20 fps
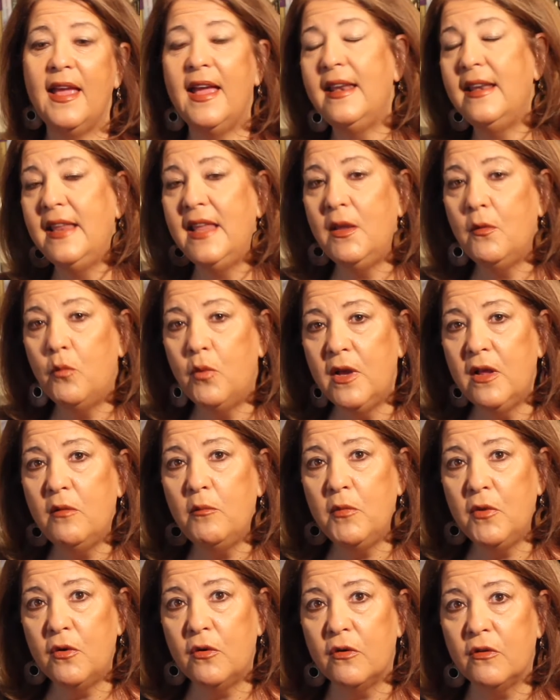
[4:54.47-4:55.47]
And he
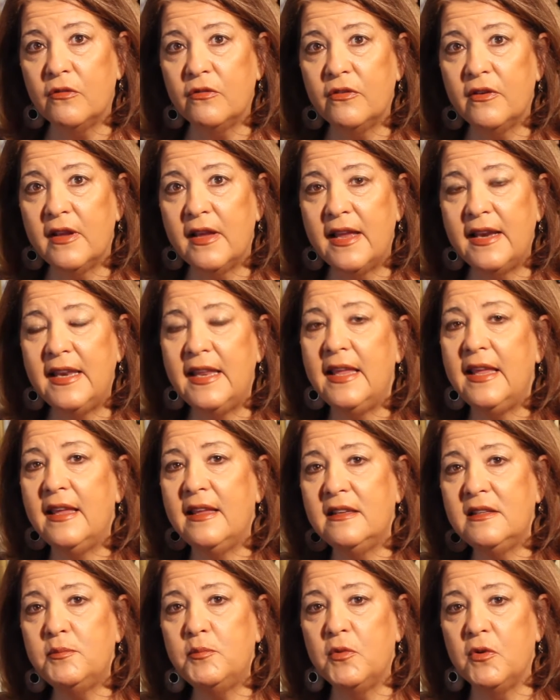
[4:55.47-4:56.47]
will move, and
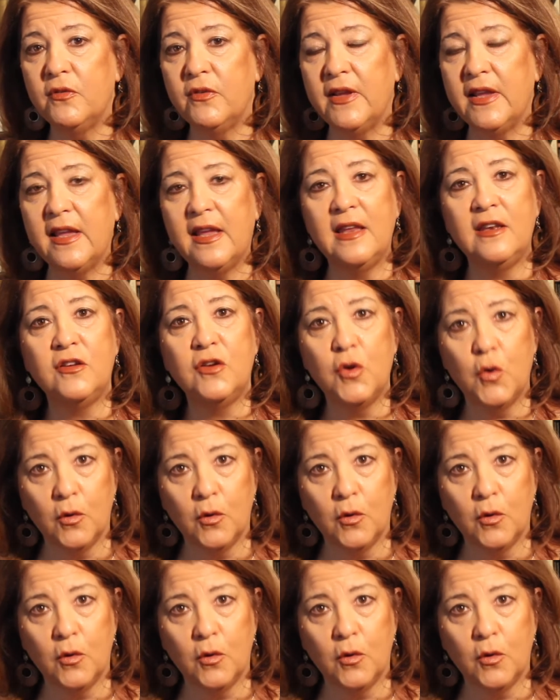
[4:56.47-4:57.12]
he is moving in